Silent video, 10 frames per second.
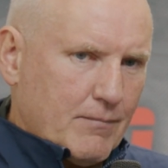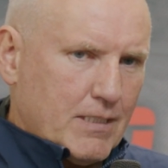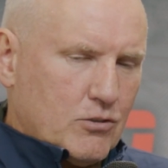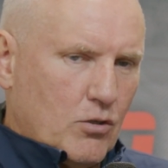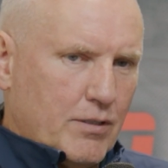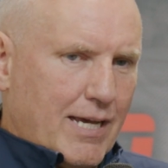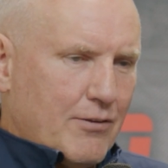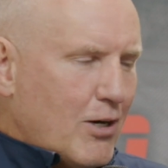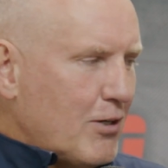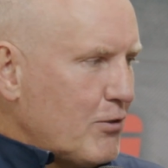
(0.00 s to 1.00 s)
So yeah,
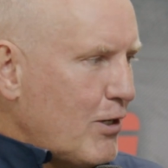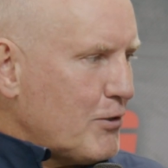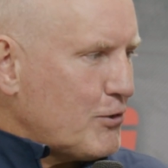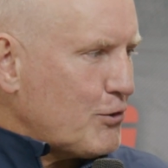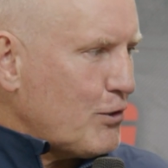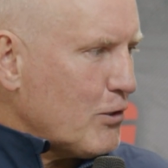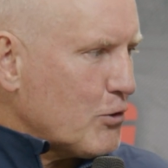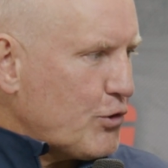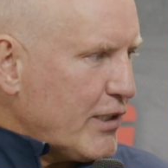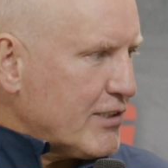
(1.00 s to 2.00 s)
there are little
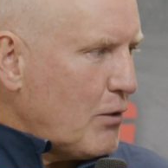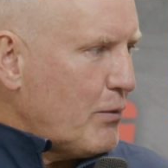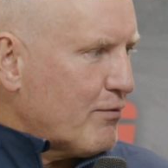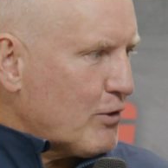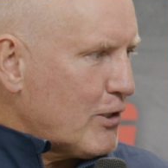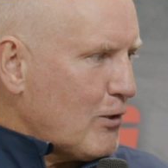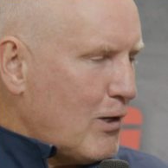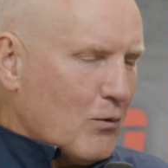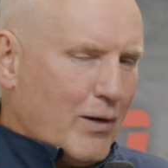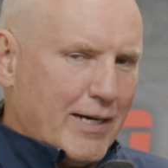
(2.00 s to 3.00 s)
tricks that we've learned
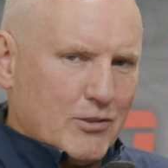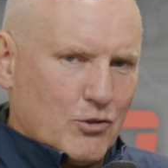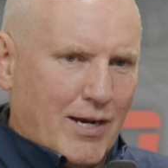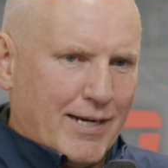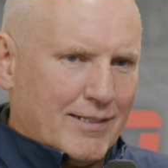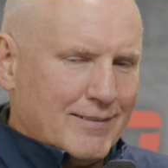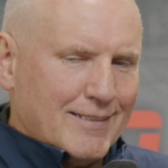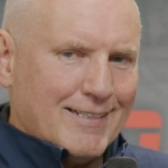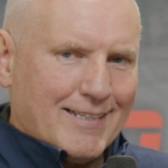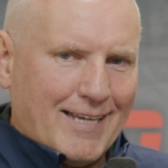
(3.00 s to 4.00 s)
along the way to try and
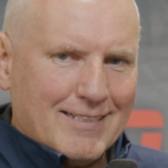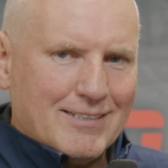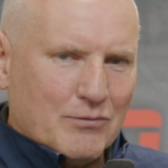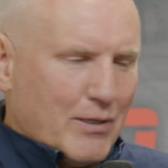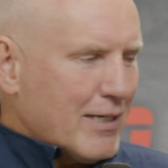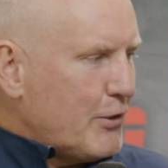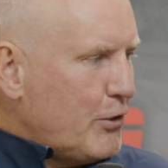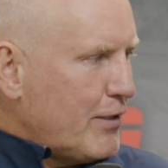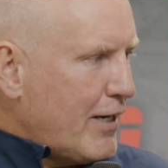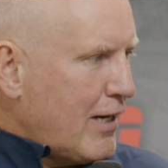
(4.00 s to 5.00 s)
get really
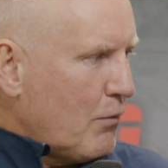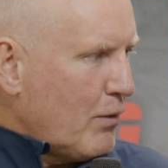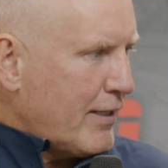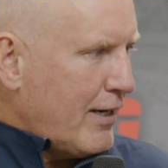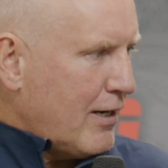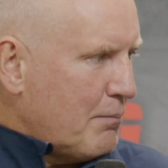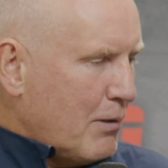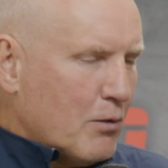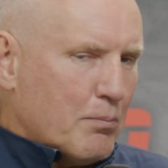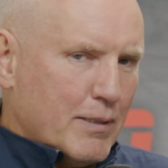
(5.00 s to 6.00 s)
who they are and what they are
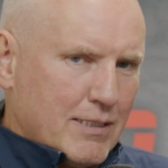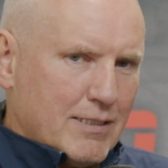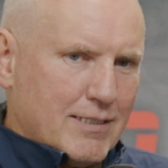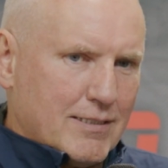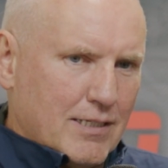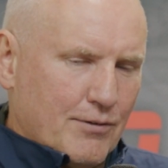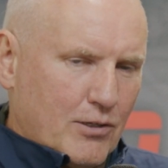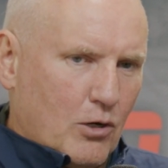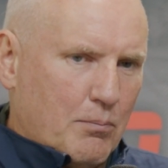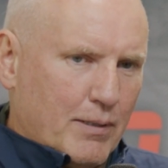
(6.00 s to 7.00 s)
about. But it's
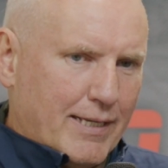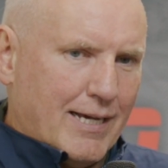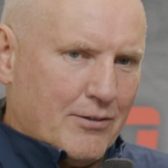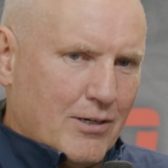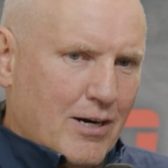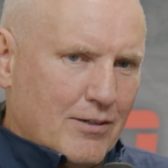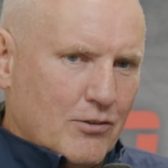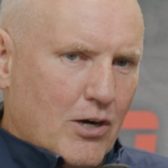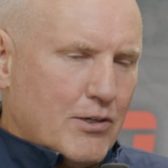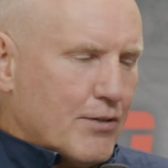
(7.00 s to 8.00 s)
difficult. But yeah, there
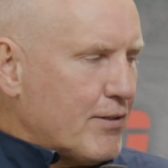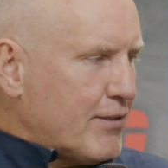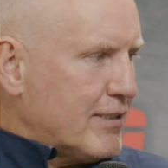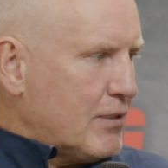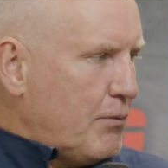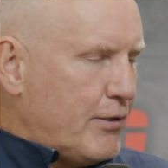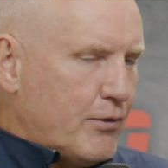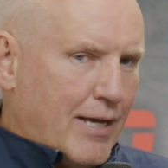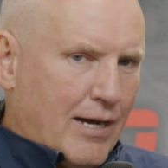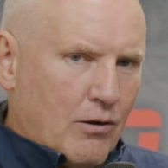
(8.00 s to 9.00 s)
are different things that we do
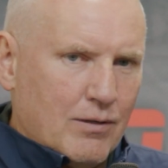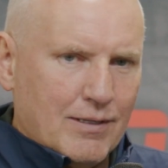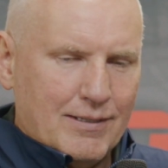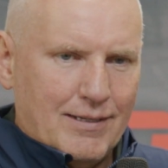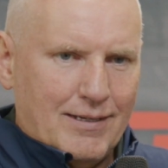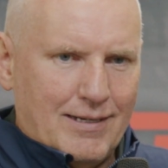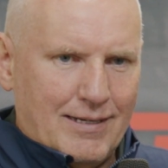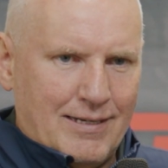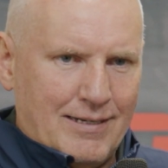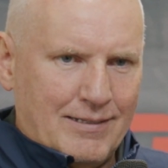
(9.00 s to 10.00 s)
now
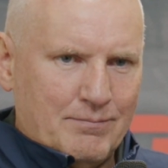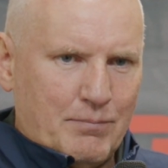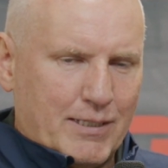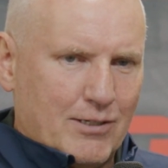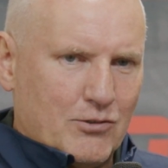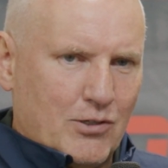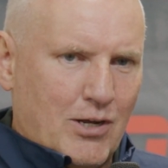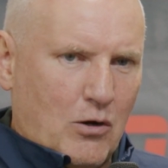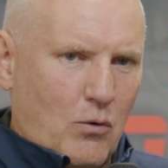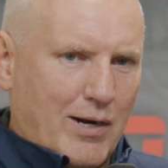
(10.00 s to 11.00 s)
because they're
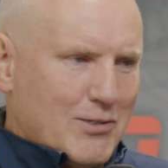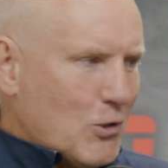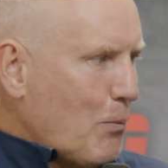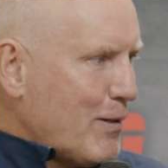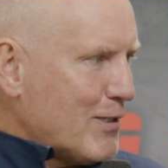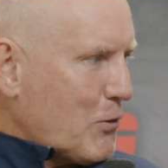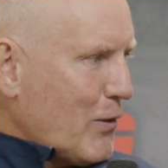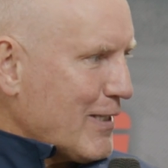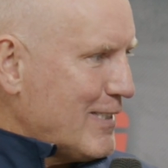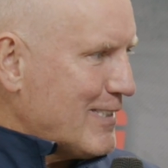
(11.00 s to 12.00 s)
not quite as open as
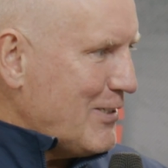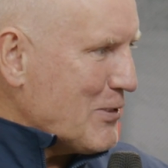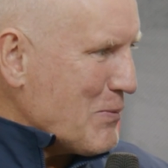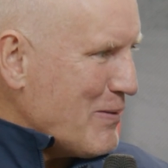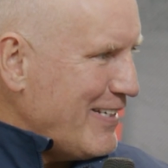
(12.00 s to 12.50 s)
quickly as they used to be.